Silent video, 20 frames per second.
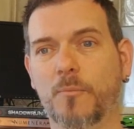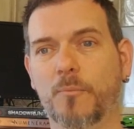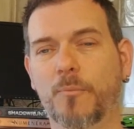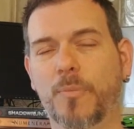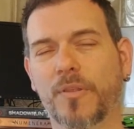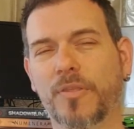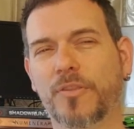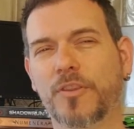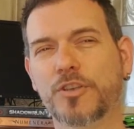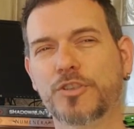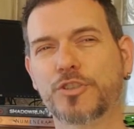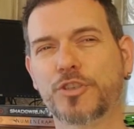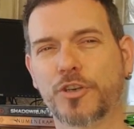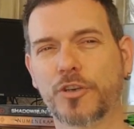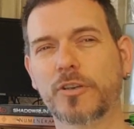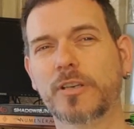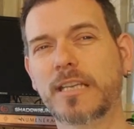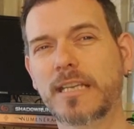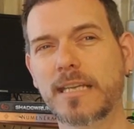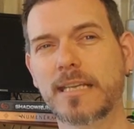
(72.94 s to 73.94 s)
But the
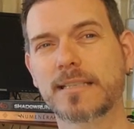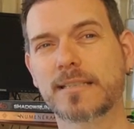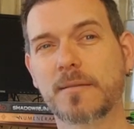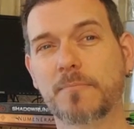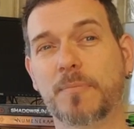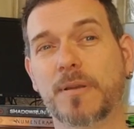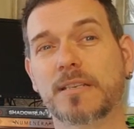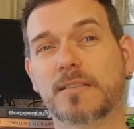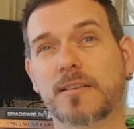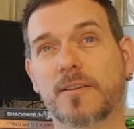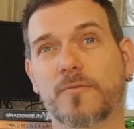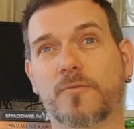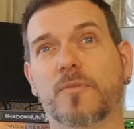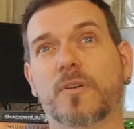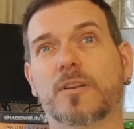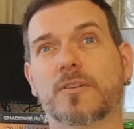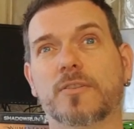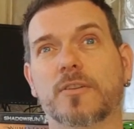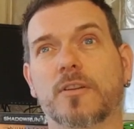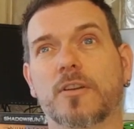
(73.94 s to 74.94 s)
journey is a bit
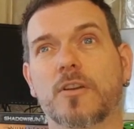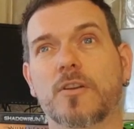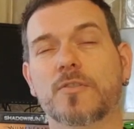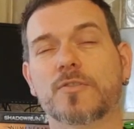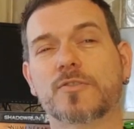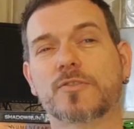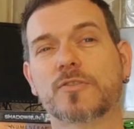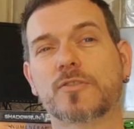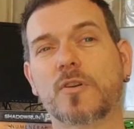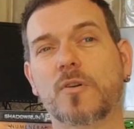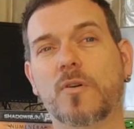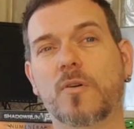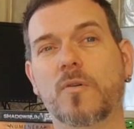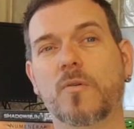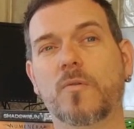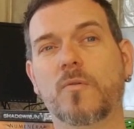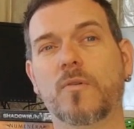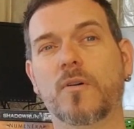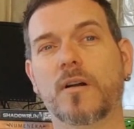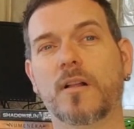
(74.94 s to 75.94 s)
different.
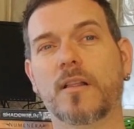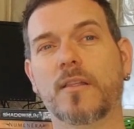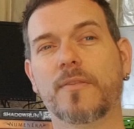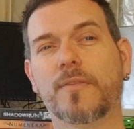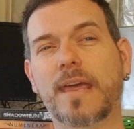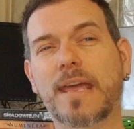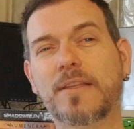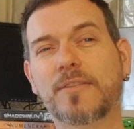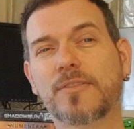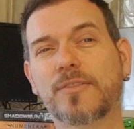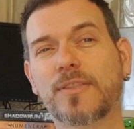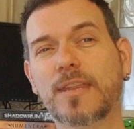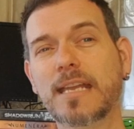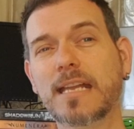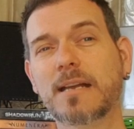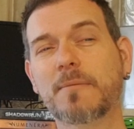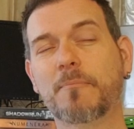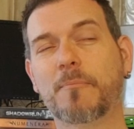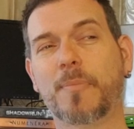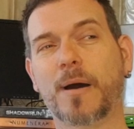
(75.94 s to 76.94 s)
So they
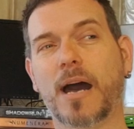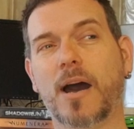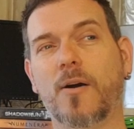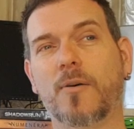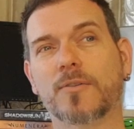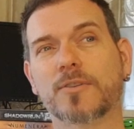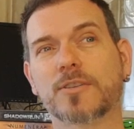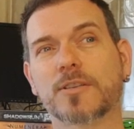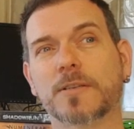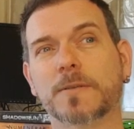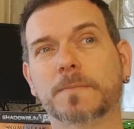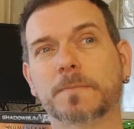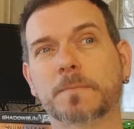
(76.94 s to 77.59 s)
think about